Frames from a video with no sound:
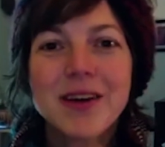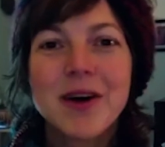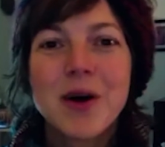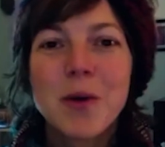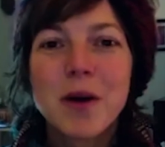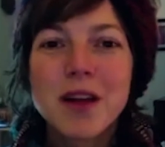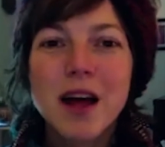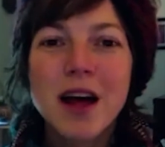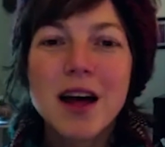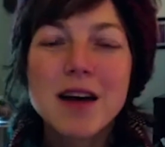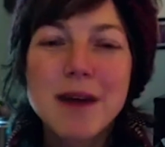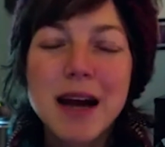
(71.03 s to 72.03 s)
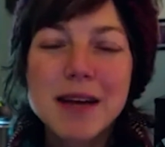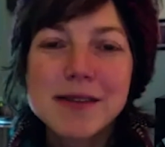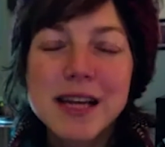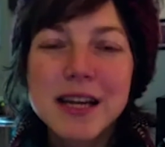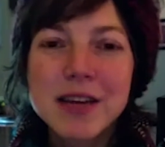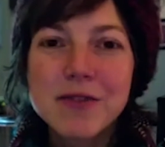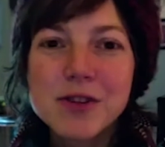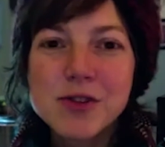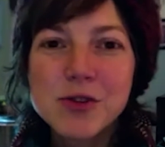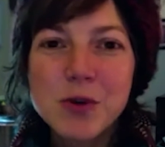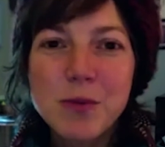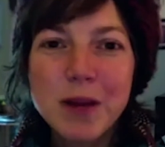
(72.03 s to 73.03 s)
Well, I study
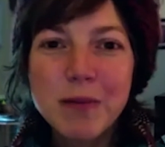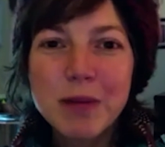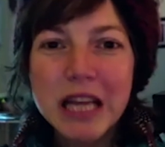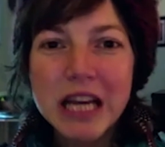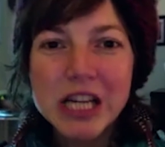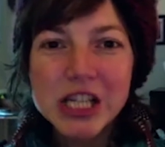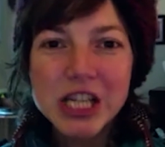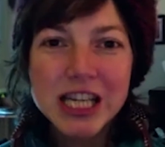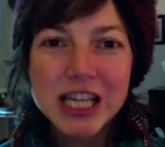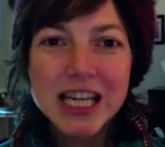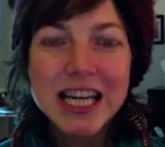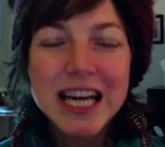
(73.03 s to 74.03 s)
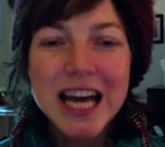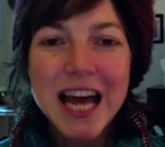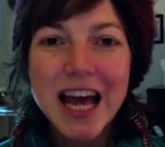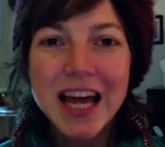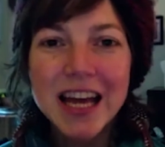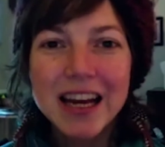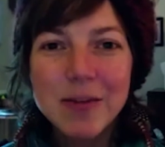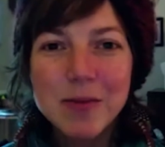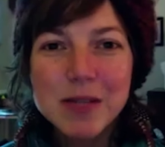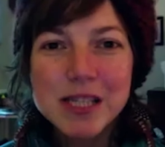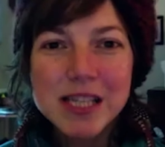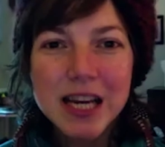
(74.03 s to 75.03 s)
visceral manipulation, and I've been
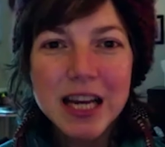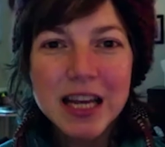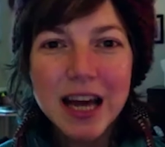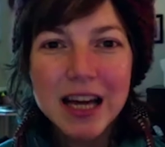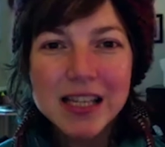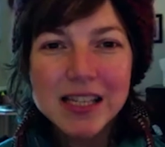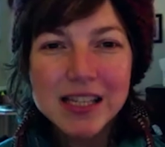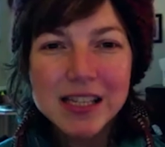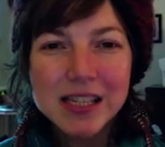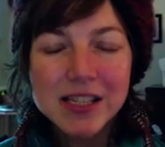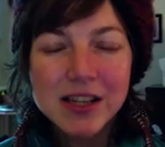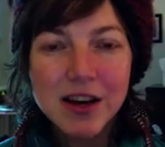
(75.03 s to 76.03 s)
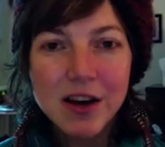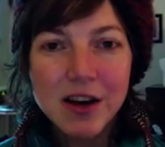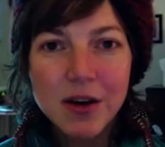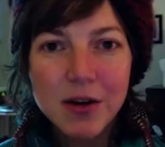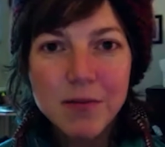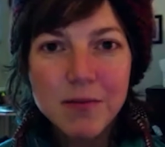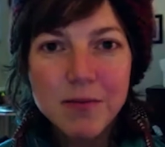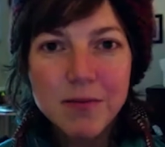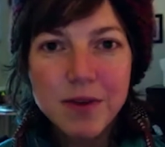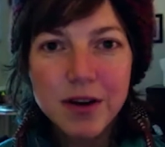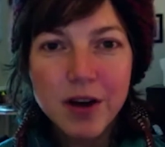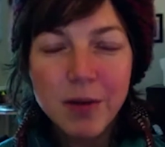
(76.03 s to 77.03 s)
studying that since
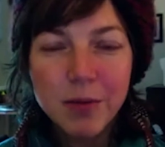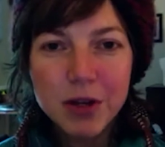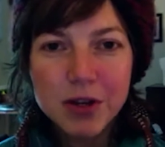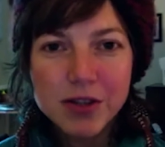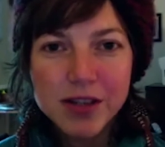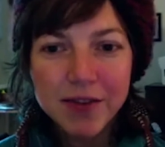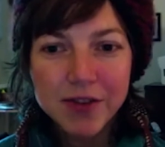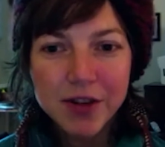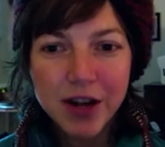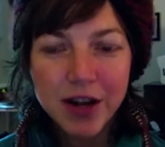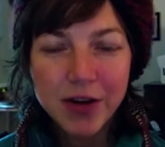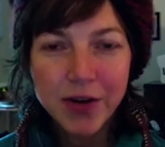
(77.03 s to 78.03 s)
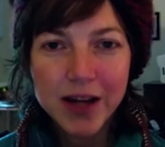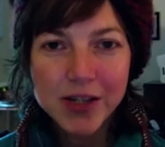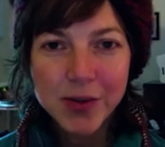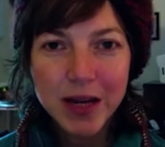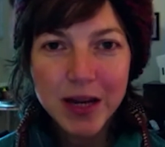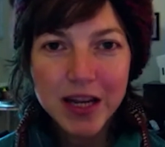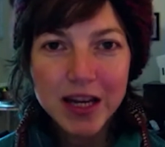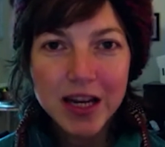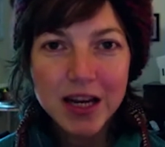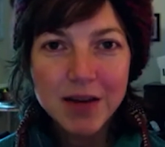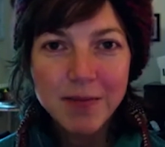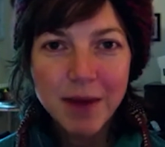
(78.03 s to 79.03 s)
a couple of years after I graduated
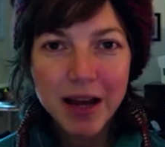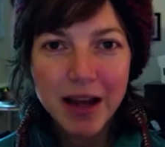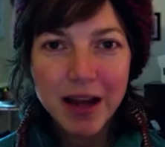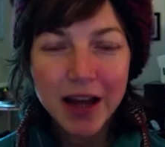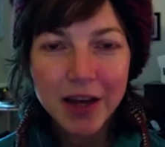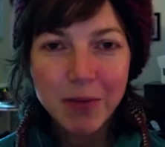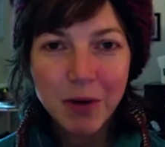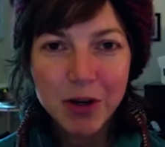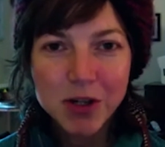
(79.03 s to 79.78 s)
my acupuncture